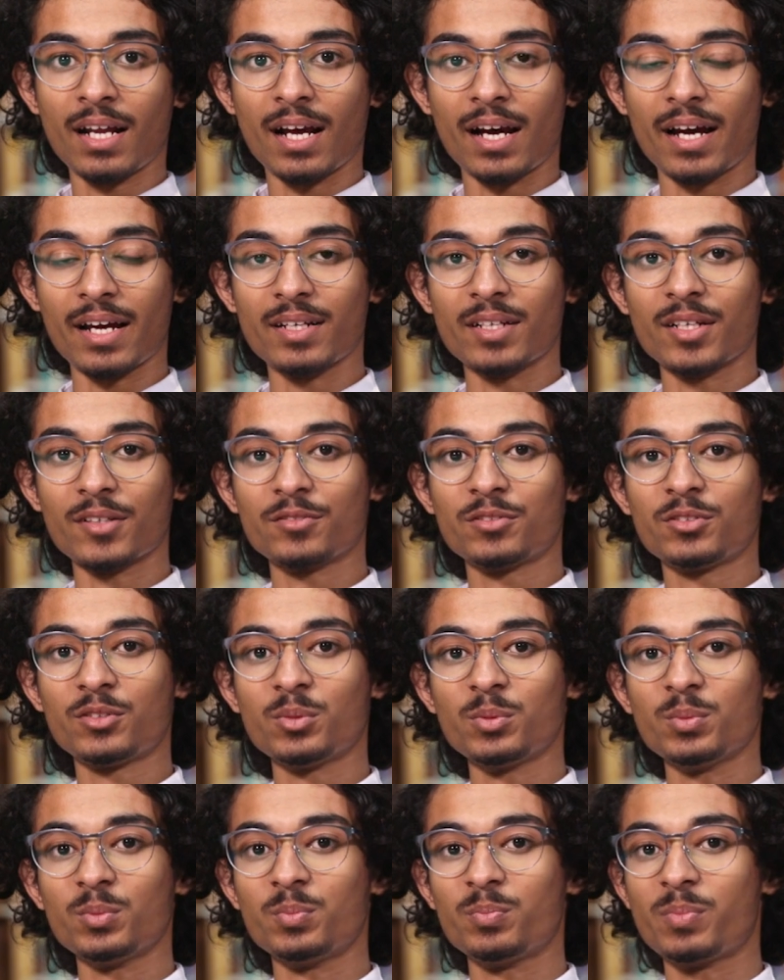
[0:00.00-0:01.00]
I love
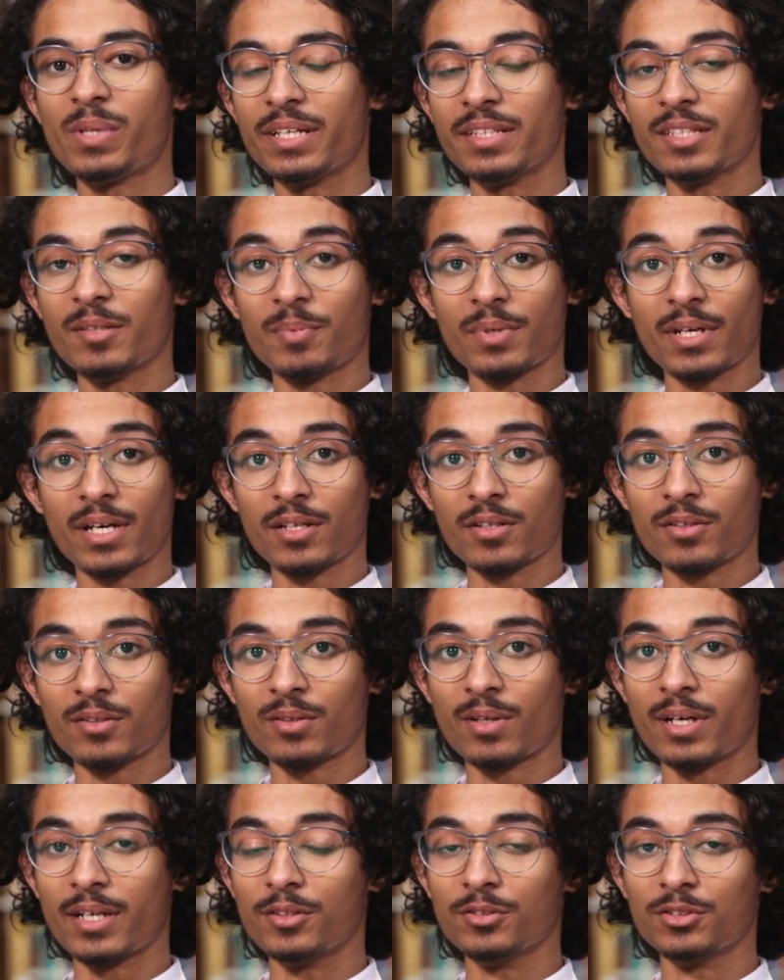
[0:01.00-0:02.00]
to play the
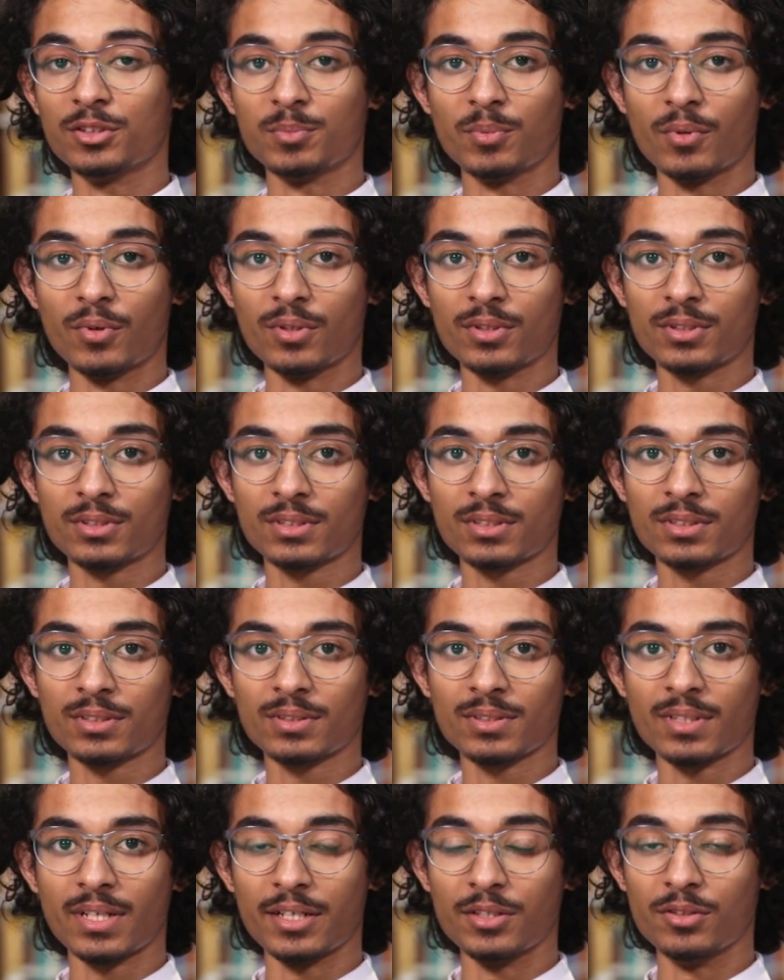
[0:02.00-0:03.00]
piano, I do
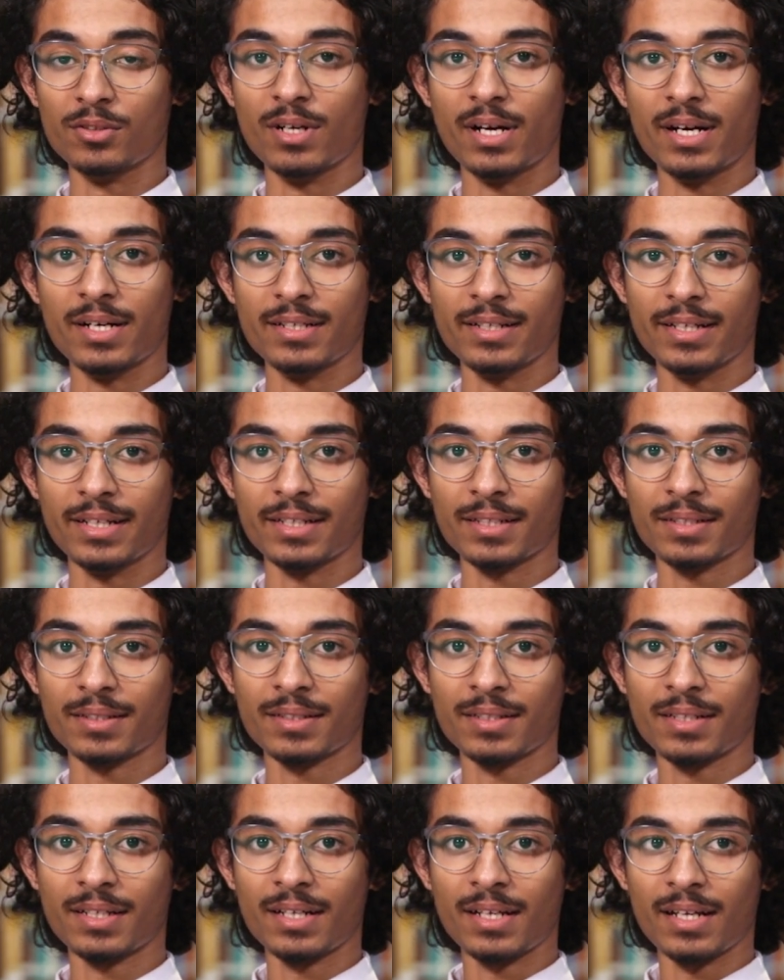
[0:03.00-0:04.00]
sports, I do gardening,
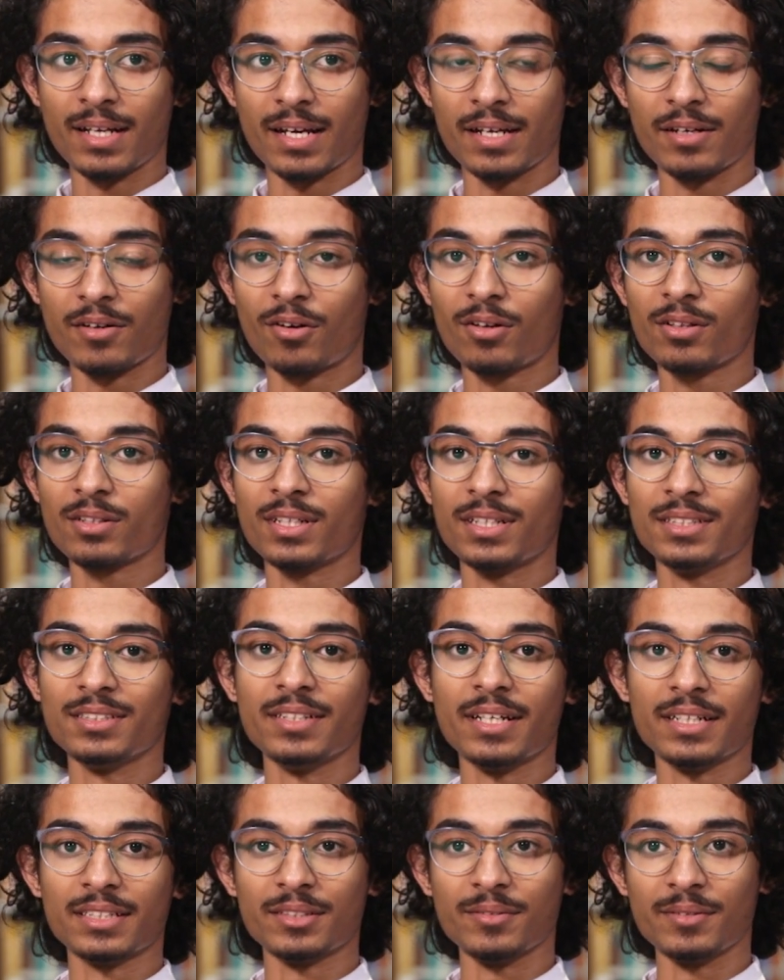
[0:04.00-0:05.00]
and all the
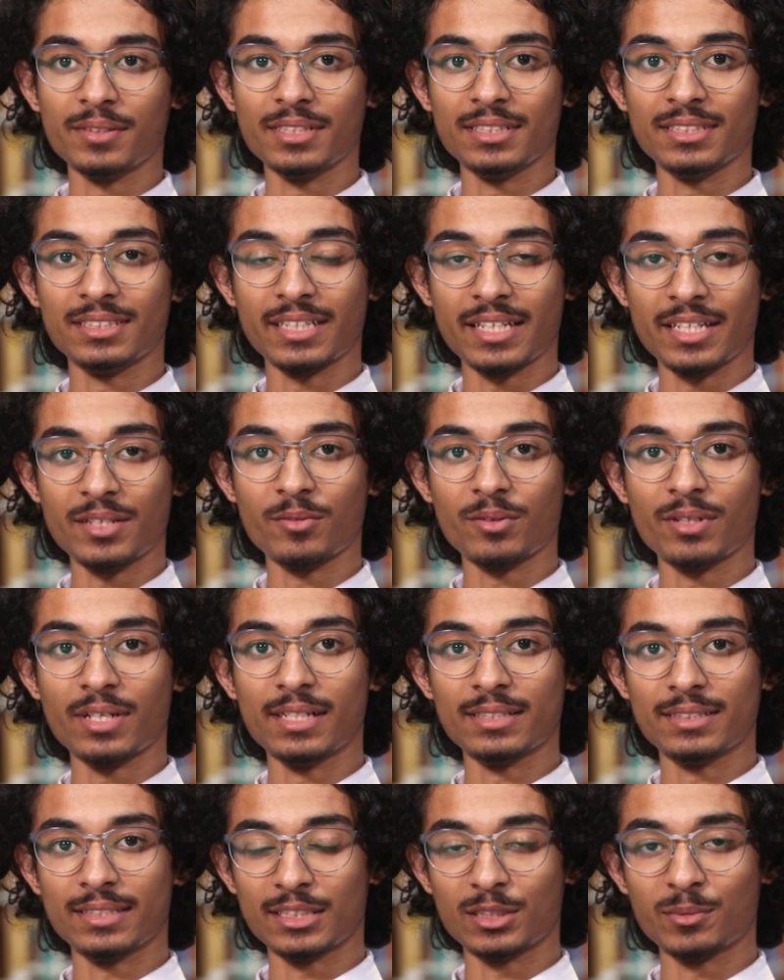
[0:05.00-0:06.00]
other activities anyone
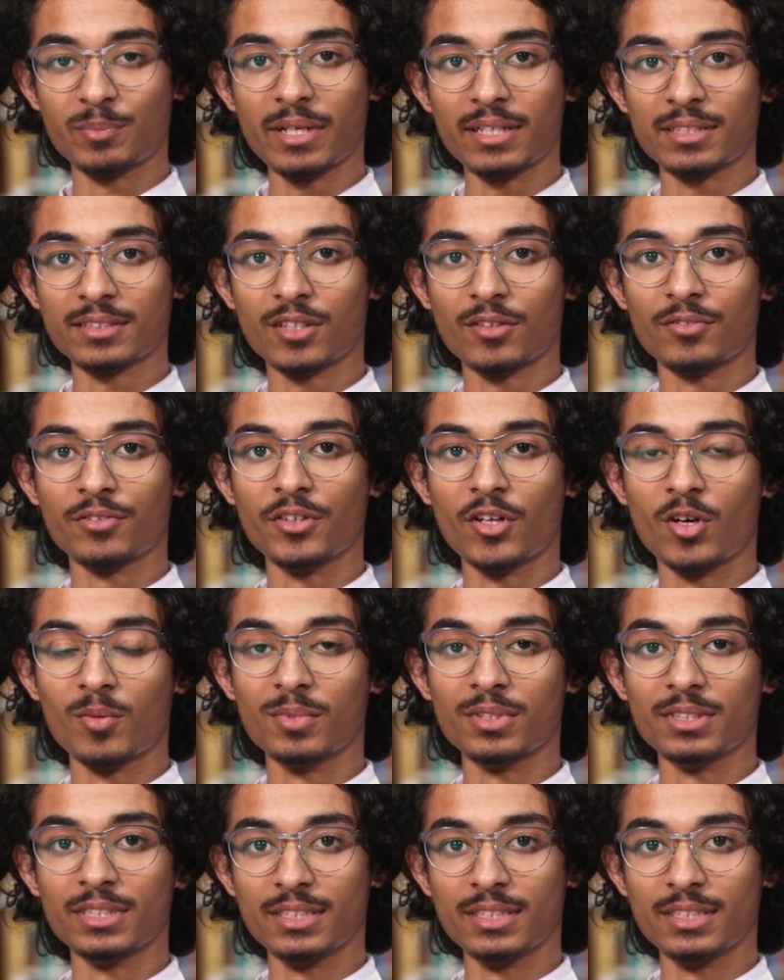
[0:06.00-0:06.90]
else expects of a normal